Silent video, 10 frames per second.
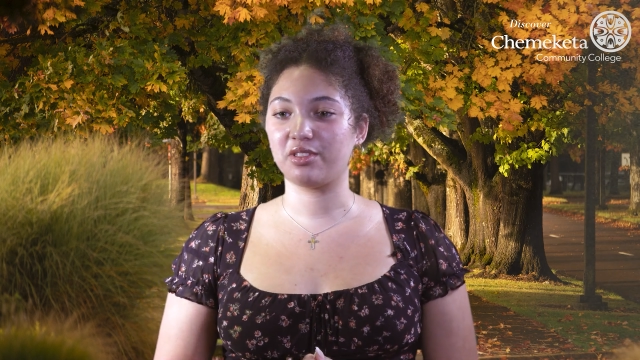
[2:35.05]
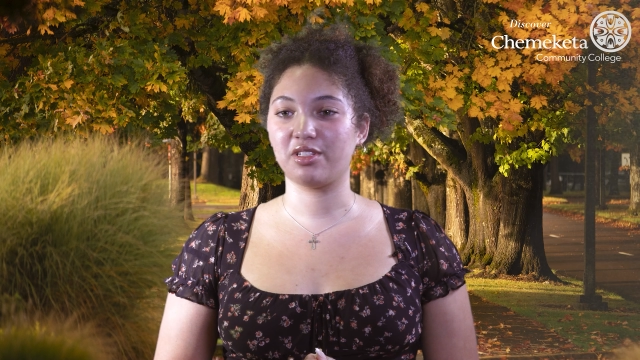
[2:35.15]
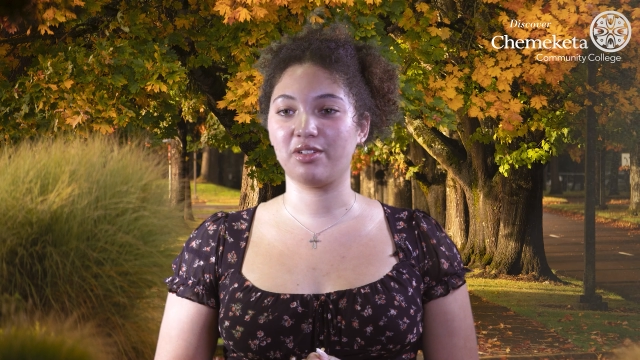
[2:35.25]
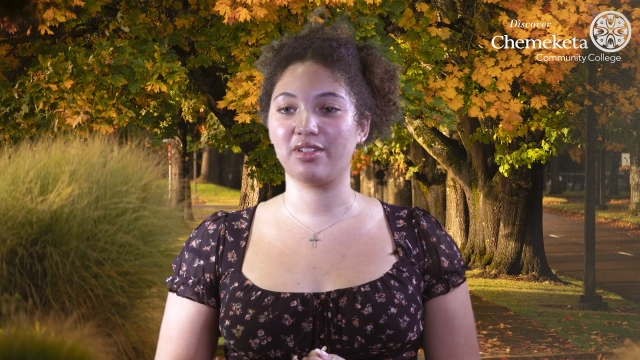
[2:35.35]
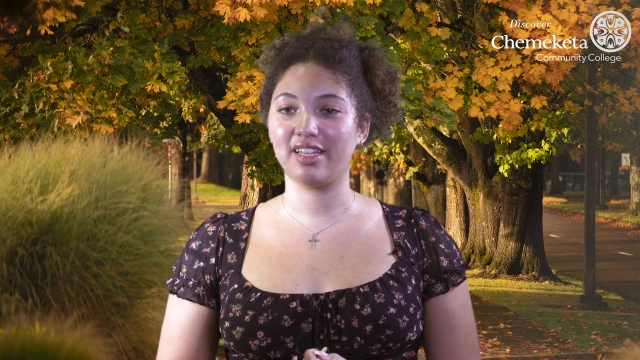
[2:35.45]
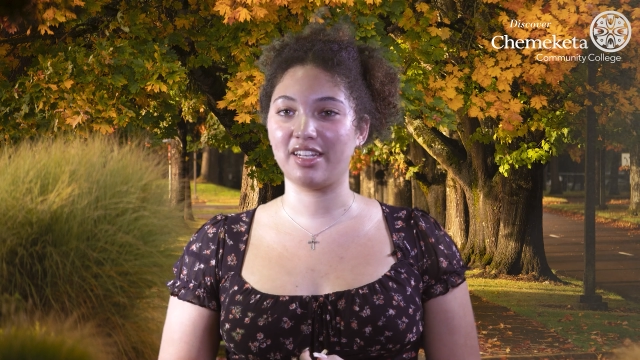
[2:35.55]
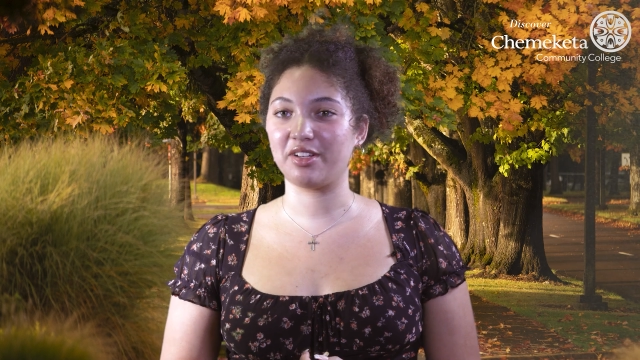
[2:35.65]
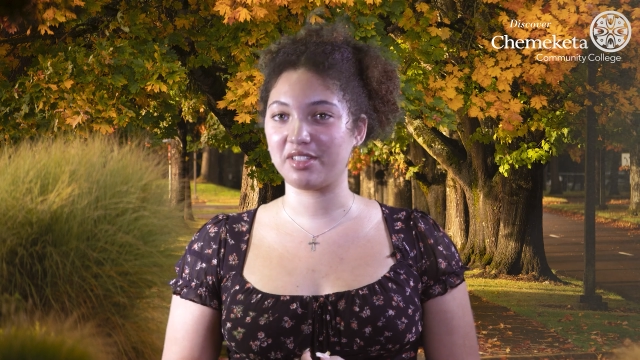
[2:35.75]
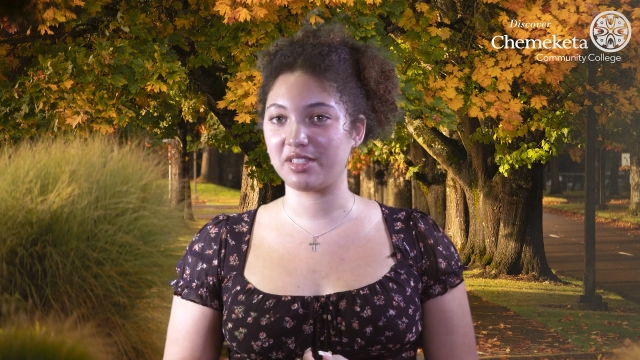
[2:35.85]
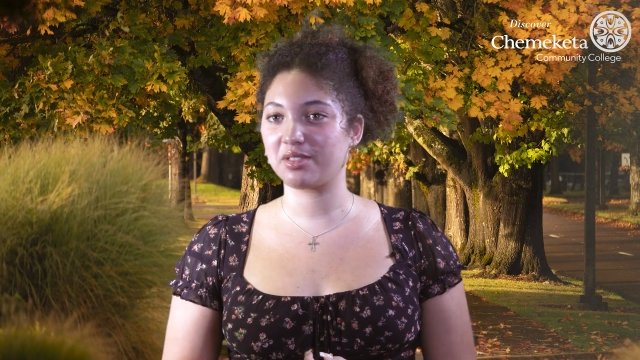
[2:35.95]
So yeah,
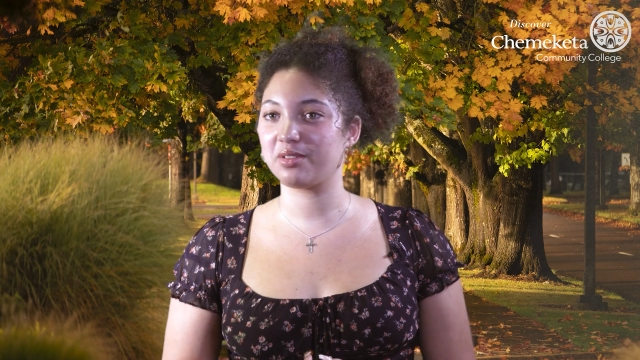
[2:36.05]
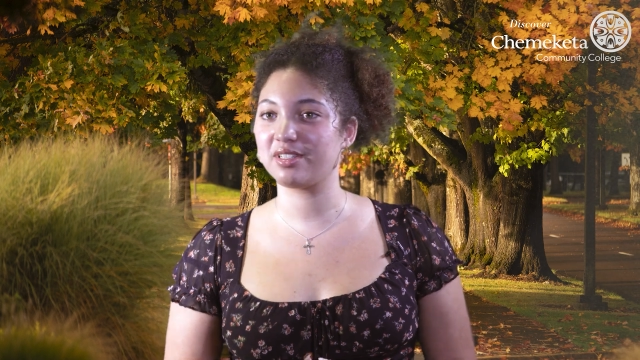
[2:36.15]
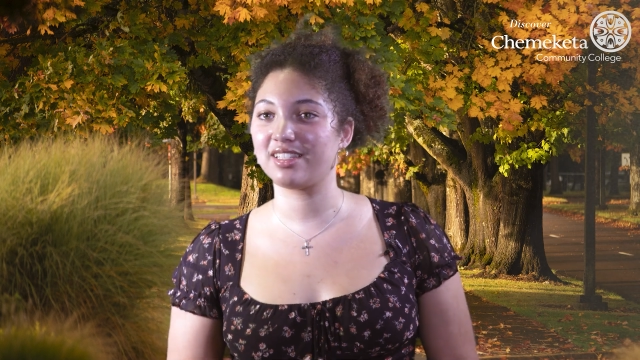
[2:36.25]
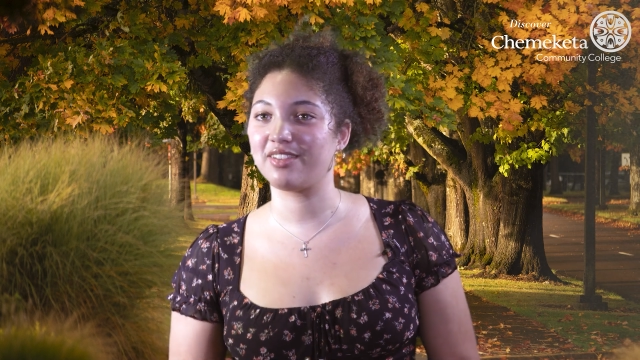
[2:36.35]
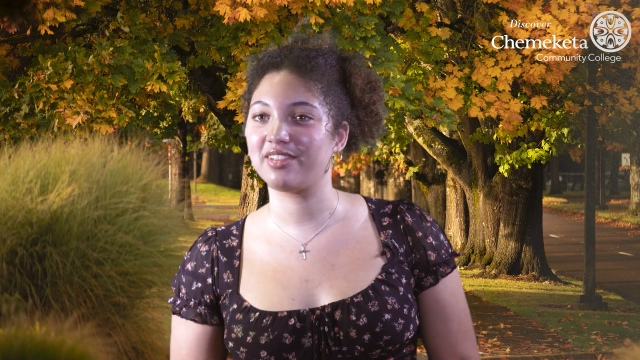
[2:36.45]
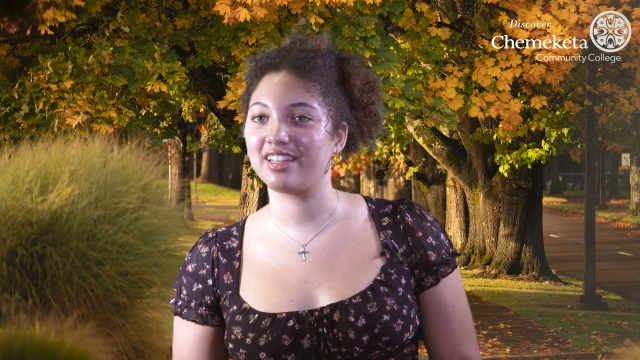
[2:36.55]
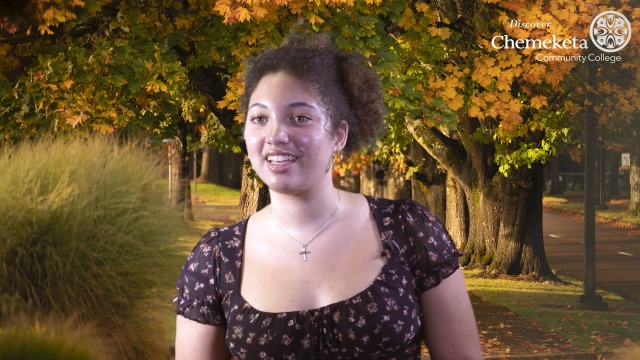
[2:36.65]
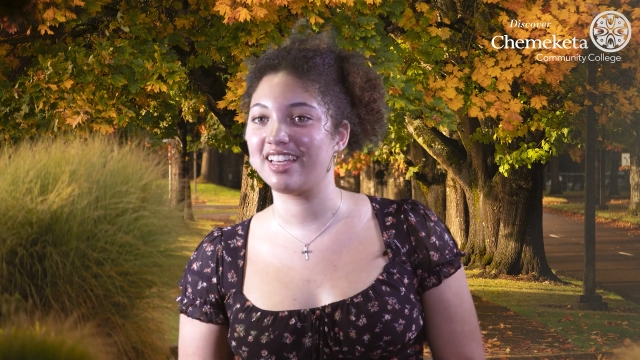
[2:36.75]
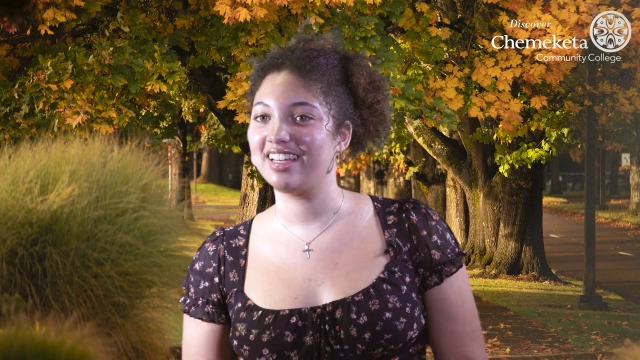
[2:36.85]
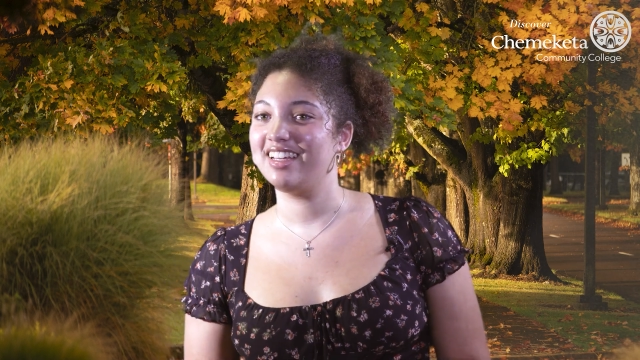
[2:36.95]
nursing school is
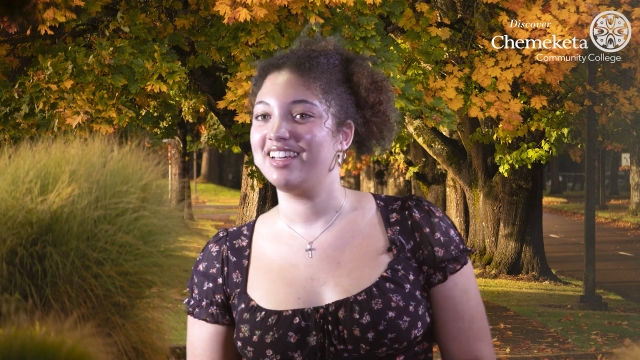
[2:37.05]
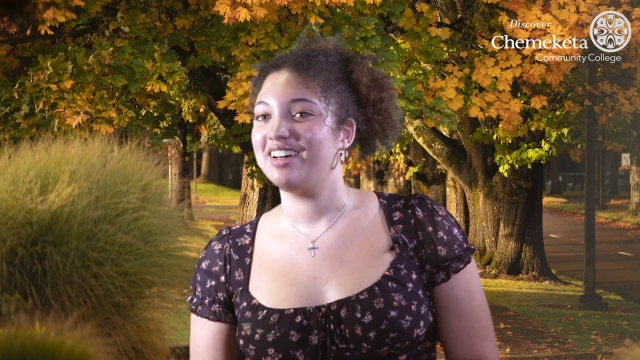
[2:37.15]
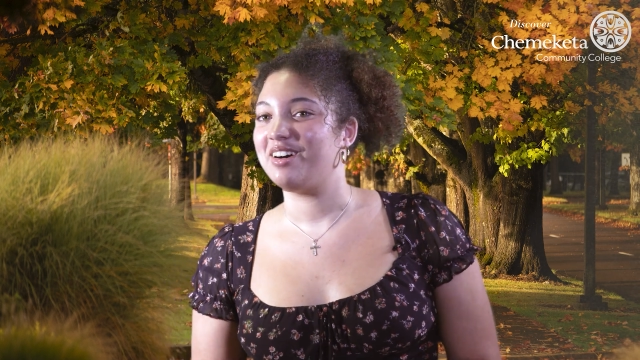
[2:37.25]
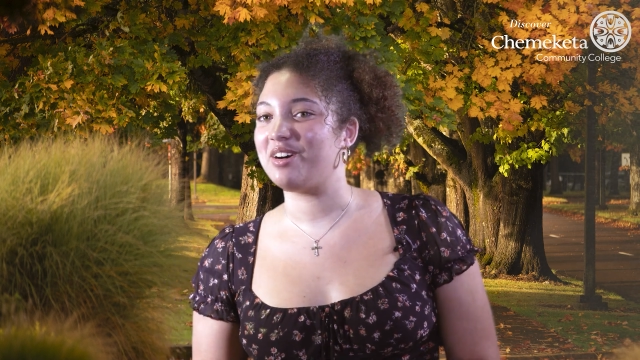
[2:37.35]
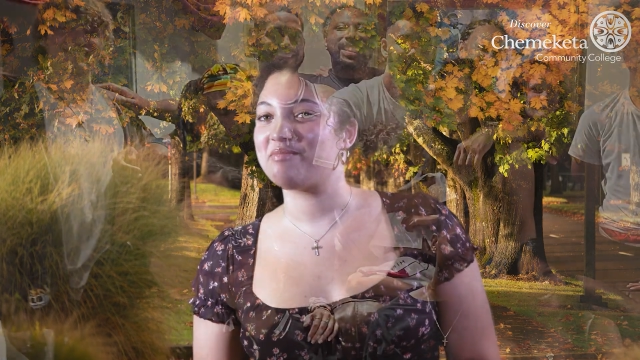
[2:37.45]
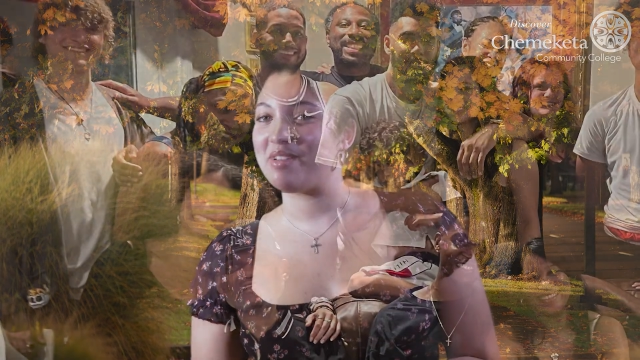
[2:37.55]
definitely on